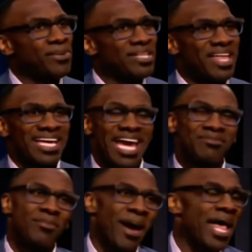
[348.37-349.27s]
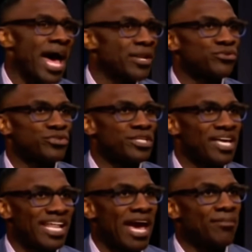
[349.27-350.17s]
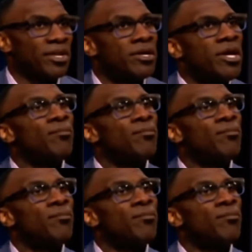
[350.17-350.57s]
play that game, Skip. I don't see that happening.